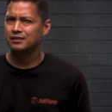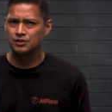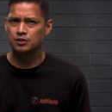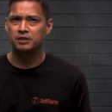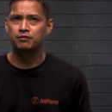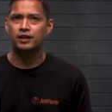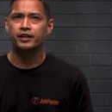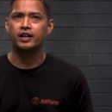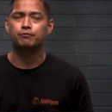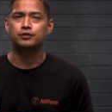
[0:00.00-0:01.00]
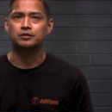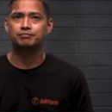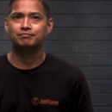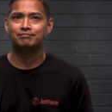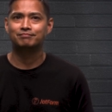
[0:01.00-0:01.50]
This should be very helpful,
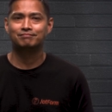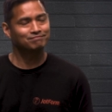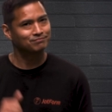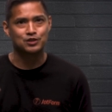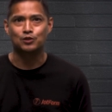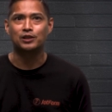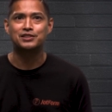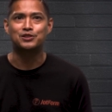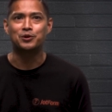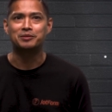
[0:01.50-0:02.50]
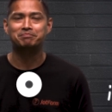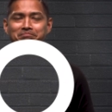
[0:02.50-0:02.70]
so let's do it.